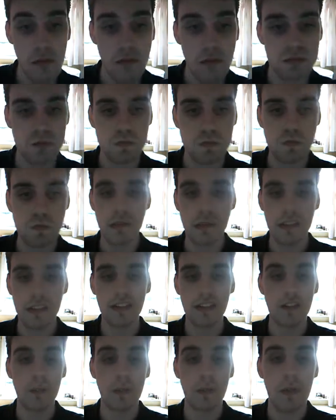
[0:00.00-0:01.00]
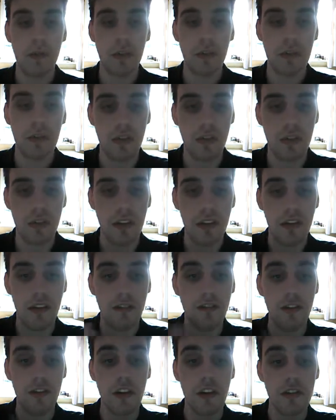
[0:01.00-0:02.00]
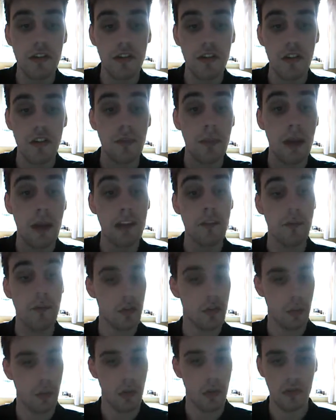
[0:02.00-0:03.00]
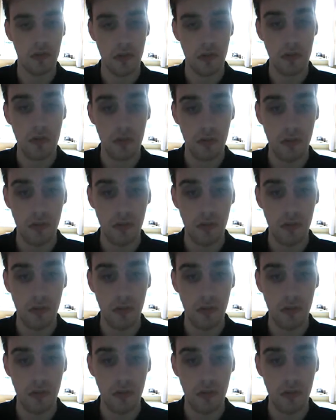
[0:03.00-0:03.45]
This is going to be the first of many responses, I